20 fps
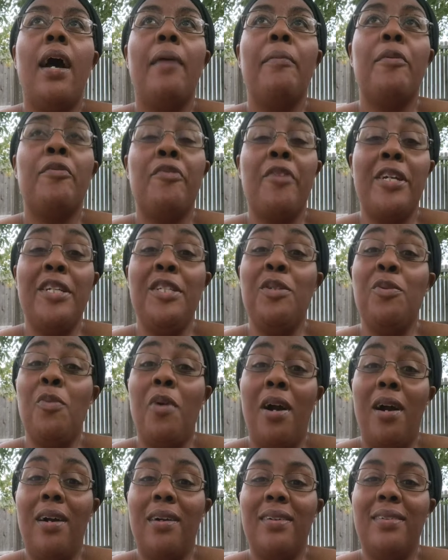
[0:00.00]
I'm afraid to
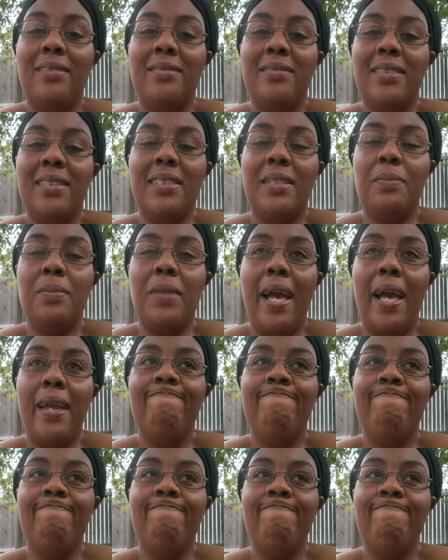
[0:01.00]
walk because I'm like,
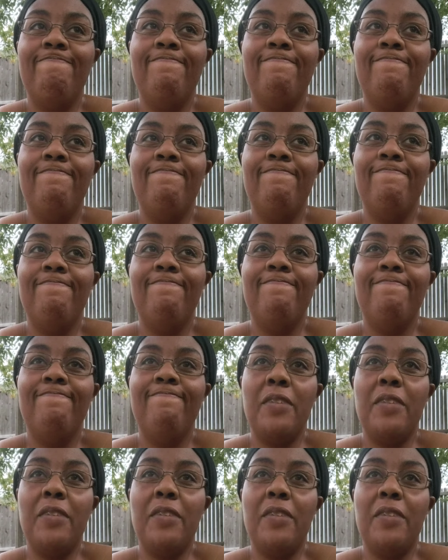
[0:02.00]

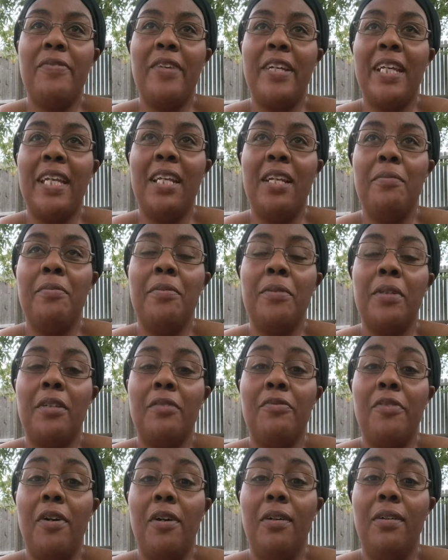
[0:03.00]
if I get up, I'm gonna
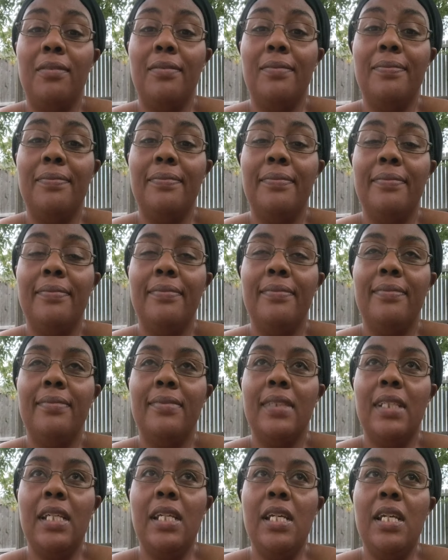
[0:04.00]
fall.
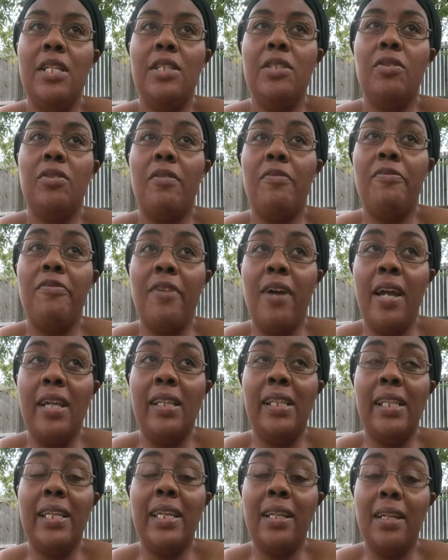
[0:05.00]
So I
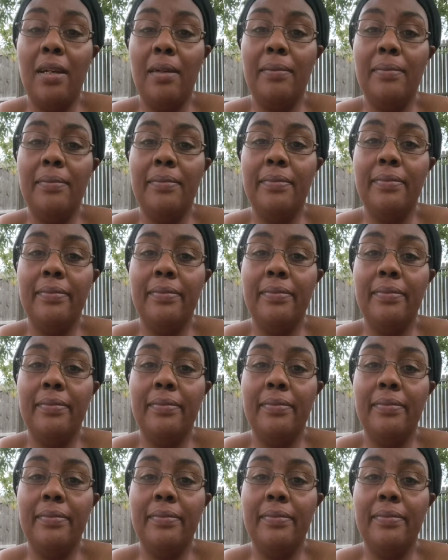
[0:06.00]
finally get up.